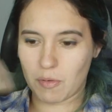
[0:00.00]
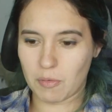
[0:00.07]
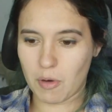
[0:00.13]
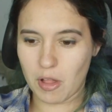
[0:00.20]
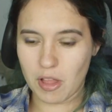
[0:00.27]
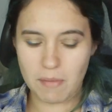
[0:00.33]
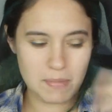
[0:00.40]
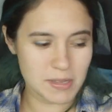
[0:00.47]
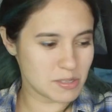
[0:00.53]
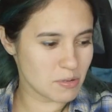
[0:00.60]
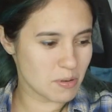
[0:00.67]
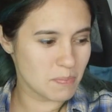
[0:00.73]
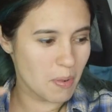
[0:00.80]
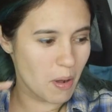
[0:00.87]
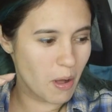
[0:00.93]
to roll up
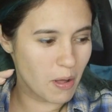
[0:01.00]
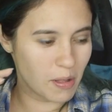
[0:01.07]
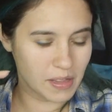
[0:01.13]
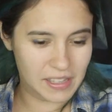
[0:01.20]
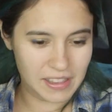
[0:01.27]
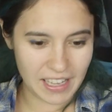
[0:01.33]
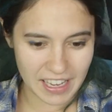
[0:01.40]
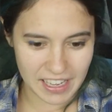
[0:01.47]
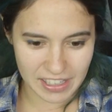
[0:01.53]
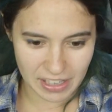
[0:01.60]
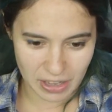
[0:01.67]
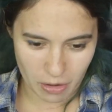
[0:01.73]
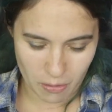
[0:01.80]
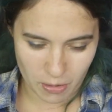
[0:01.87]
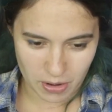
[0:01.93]
into a ball and lay in
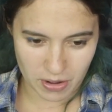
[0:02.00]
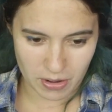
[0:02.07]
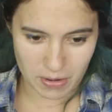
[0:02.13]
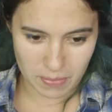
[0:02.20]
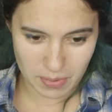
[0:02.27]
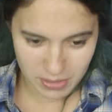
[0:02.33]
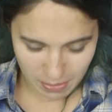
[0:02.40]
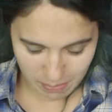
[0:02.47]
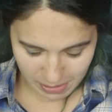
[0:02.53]
the corner and put the